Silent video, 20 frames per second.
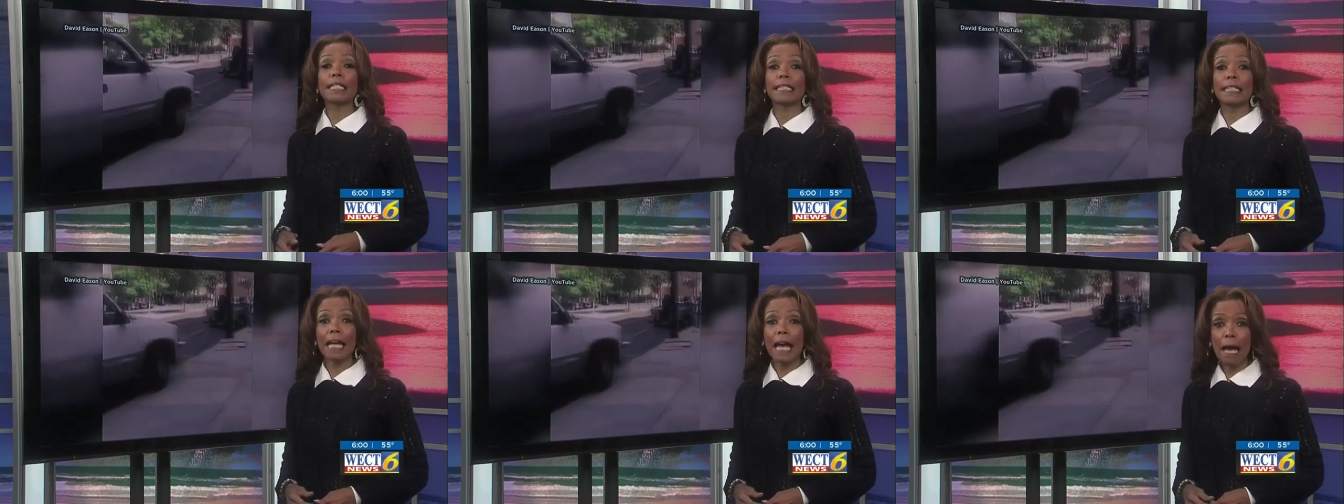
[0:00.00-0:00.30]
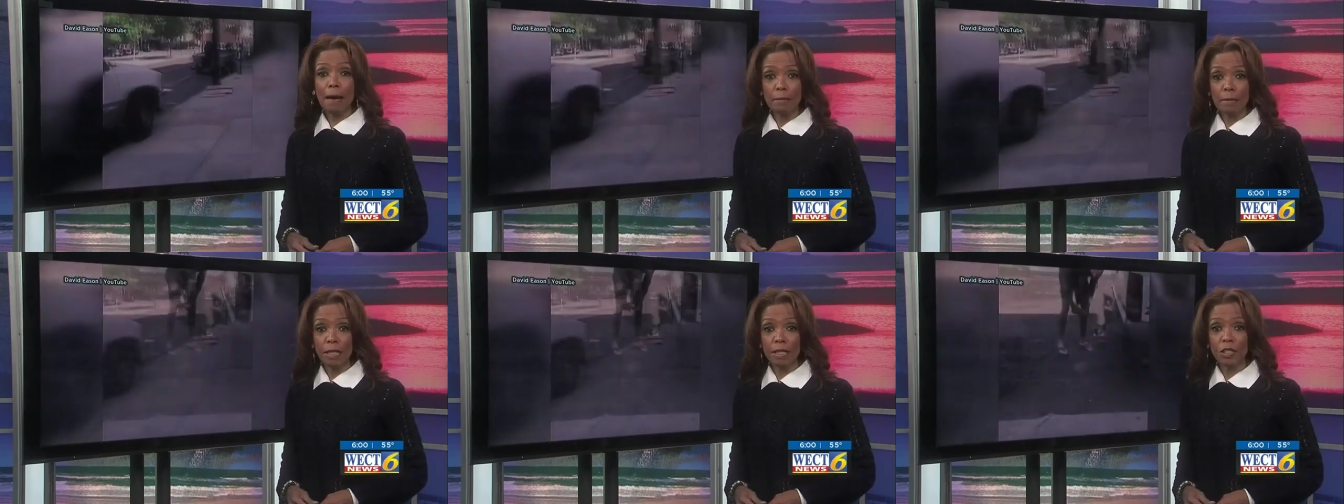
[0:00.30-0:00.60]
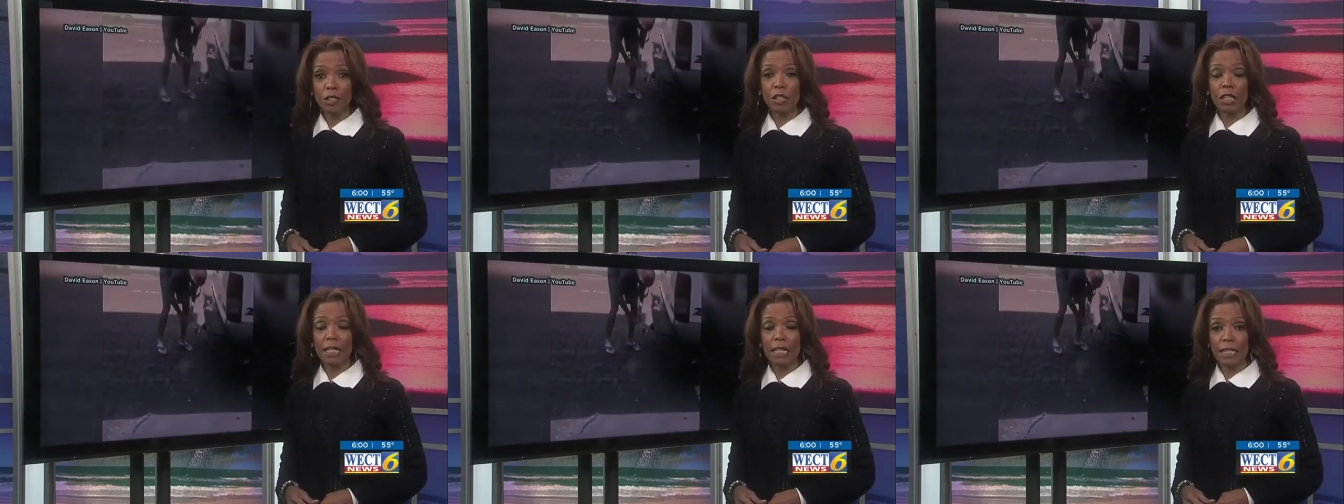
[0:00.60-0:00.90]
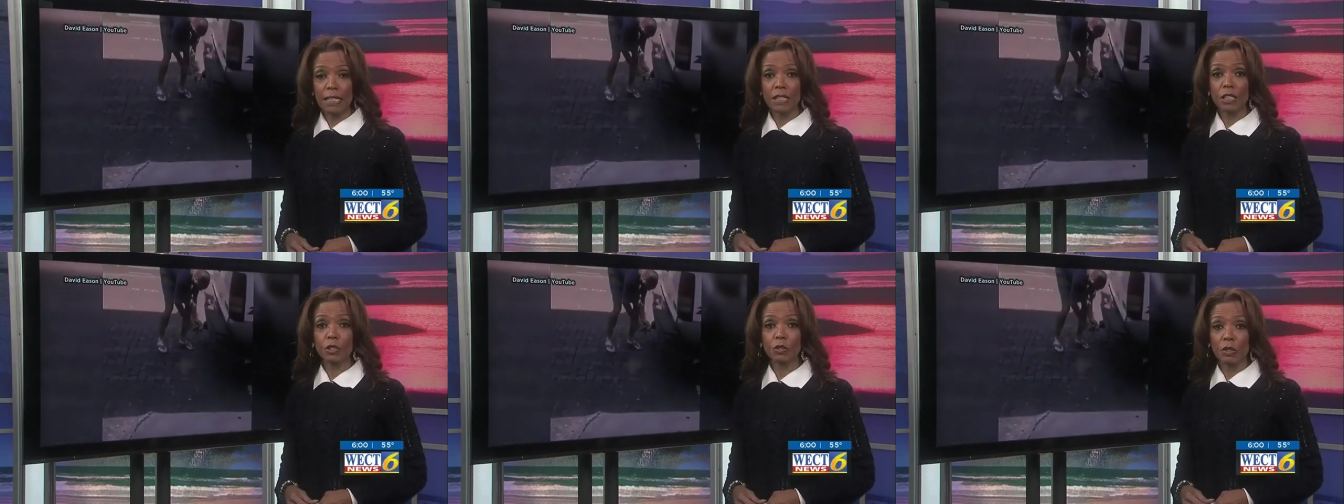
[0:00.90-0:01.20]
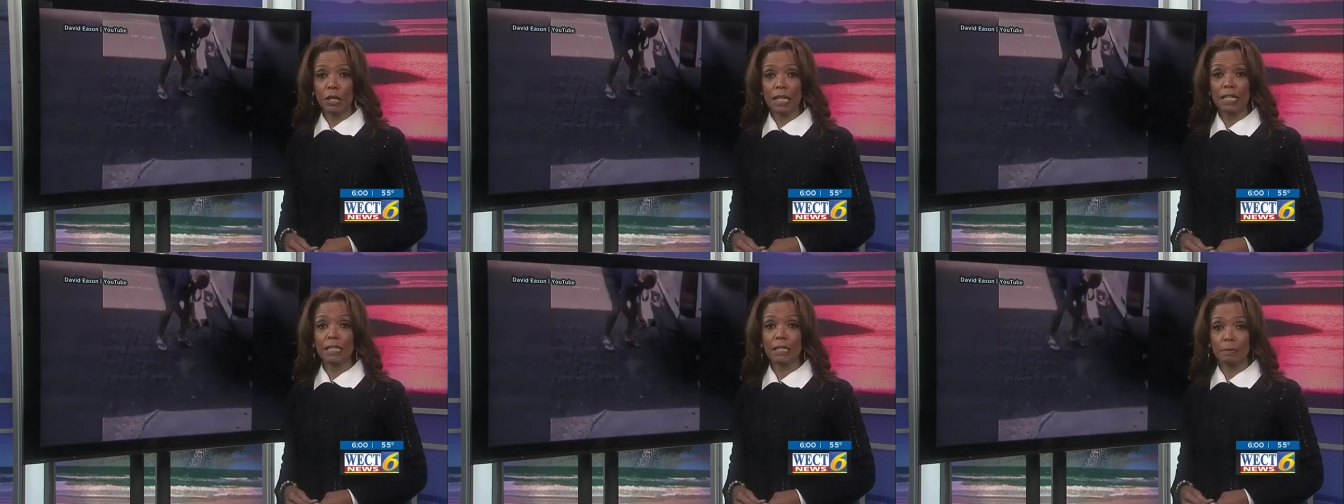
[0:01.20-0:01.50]
damaged his
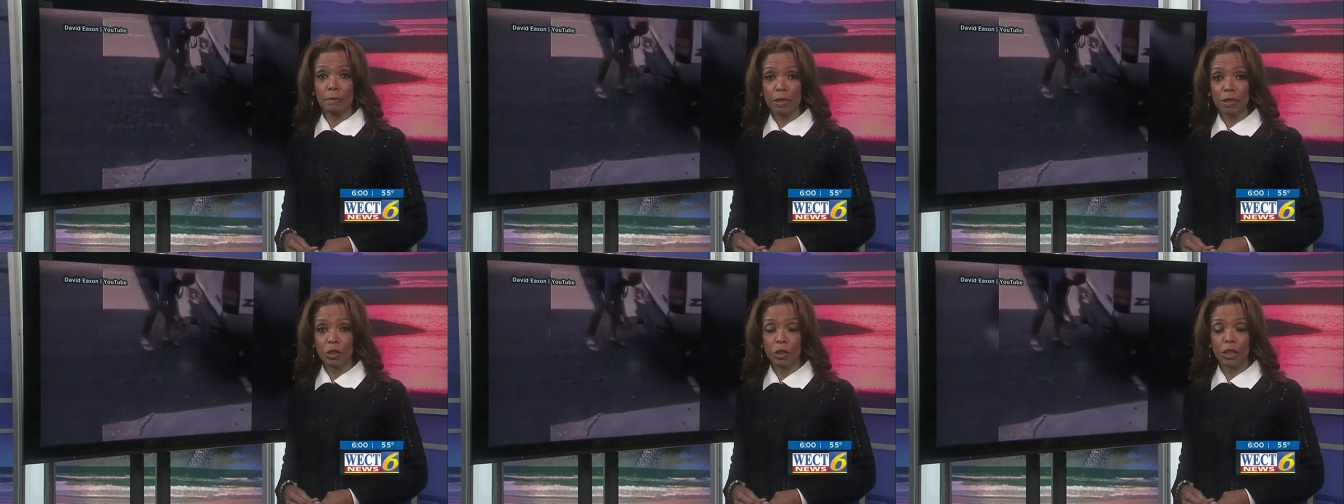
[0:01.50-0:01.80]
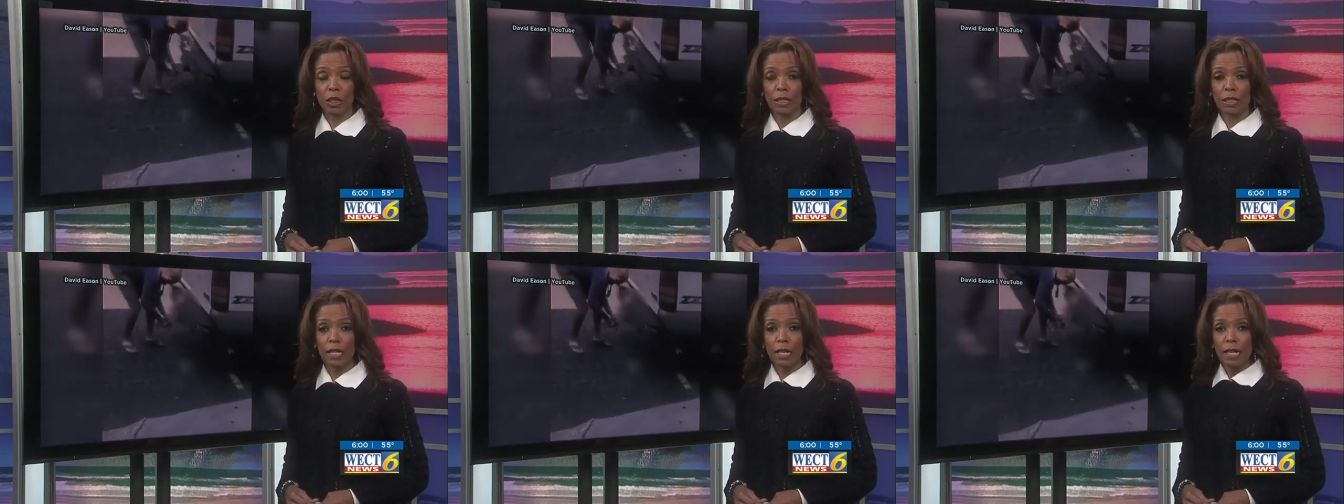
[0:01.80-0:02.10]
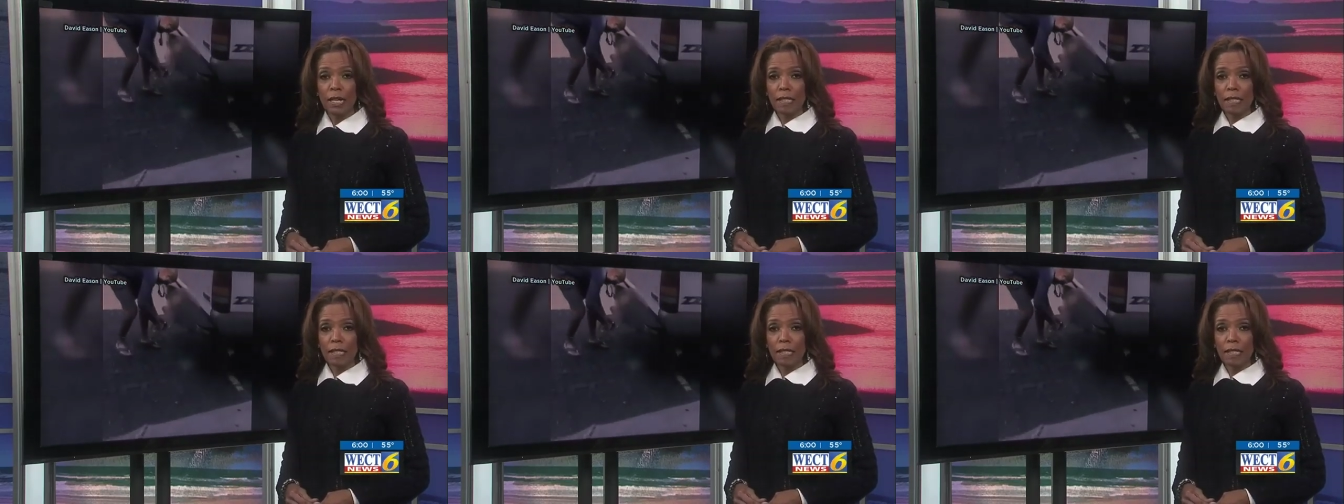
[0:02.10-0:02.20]
transmission.